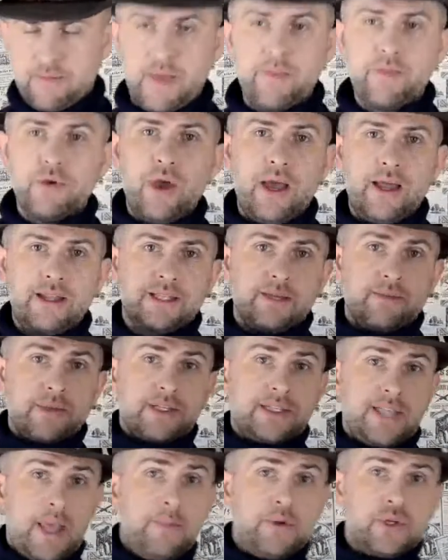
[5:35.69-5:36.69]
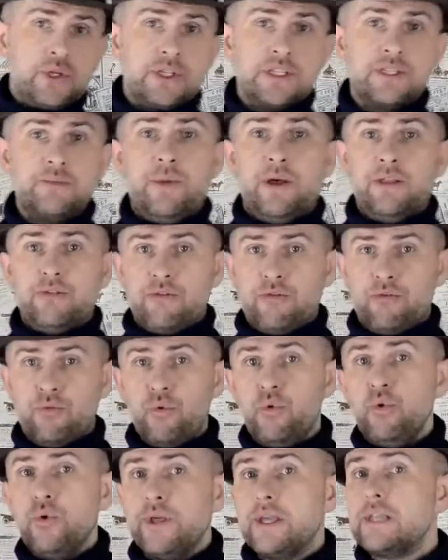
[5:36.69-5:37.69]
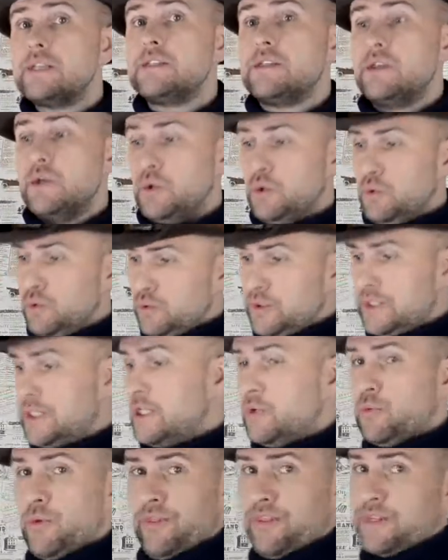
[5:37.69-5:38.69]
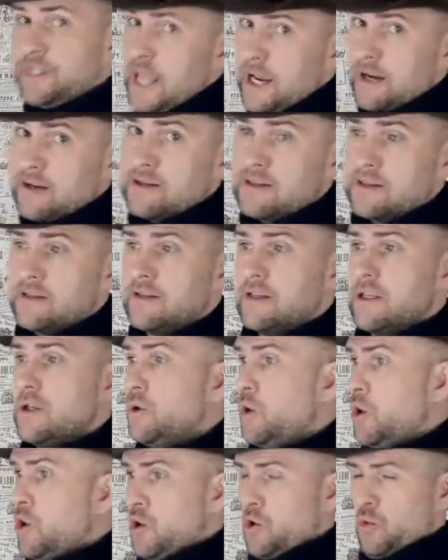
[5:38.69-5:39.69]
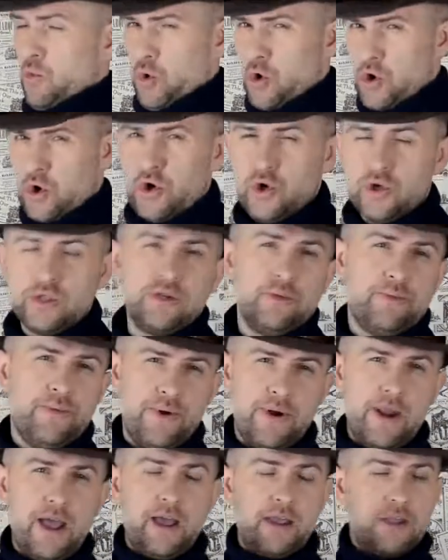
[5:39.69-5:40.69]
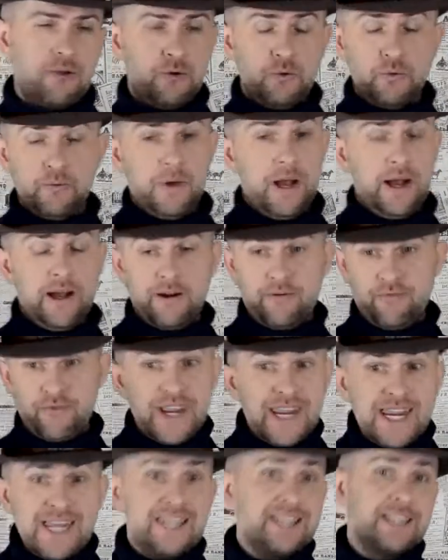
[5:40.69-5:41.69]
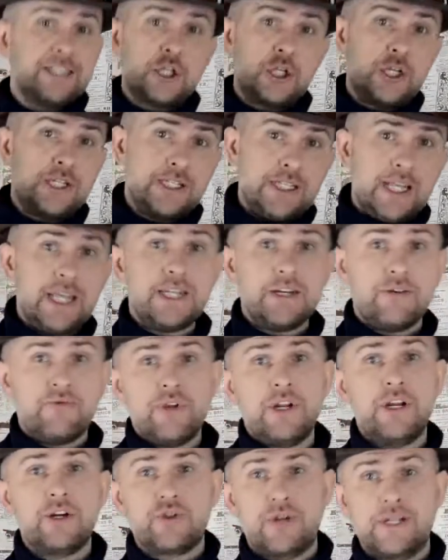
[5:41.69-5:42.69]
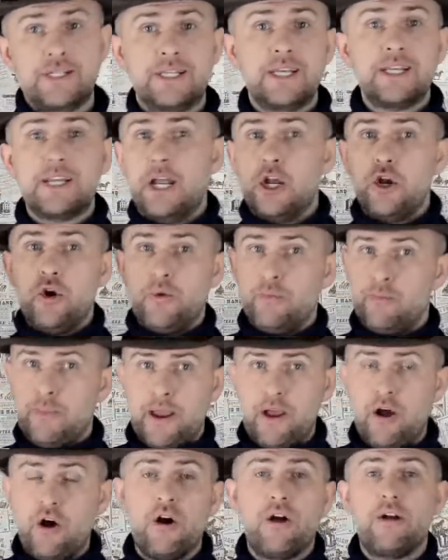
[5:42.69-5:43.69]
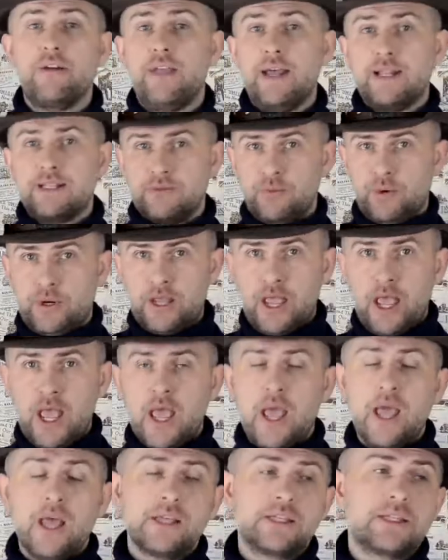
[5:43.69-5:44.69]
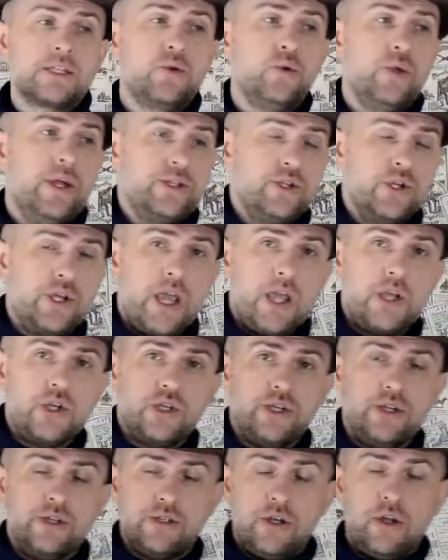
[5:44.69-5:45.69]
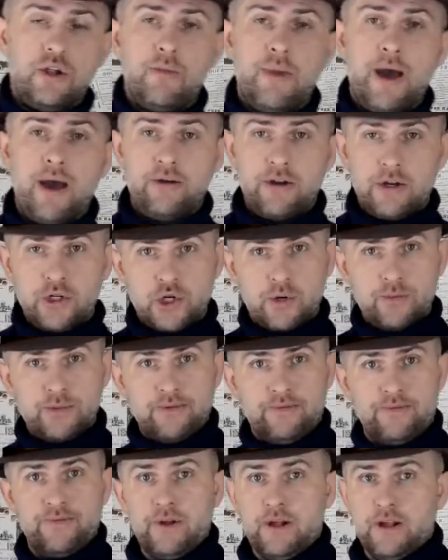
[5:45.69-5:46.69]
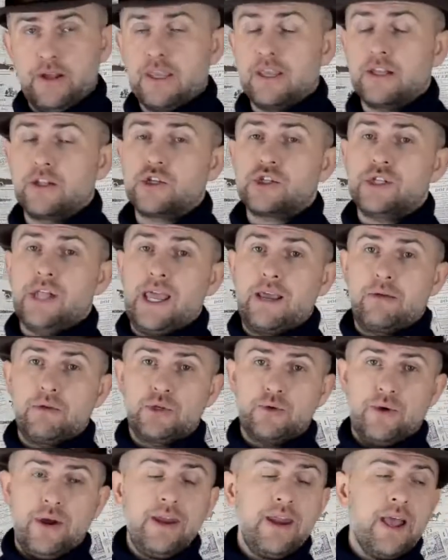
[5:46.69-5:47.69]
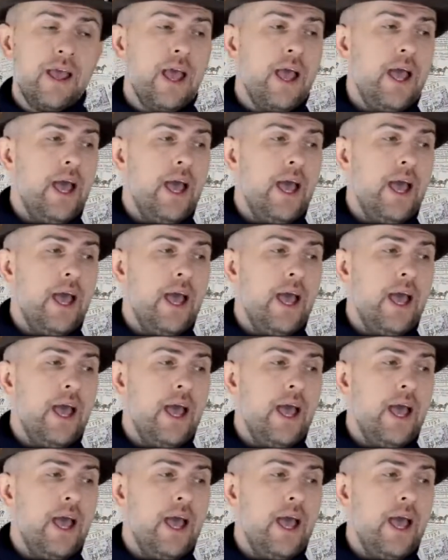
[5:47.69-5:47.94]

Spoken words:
Maybe you had some exceptions, but the rule is you deal with texts, you learn words, you read and translate and read and translate and learn by heart. That's what school education is all about in terms of English language, right?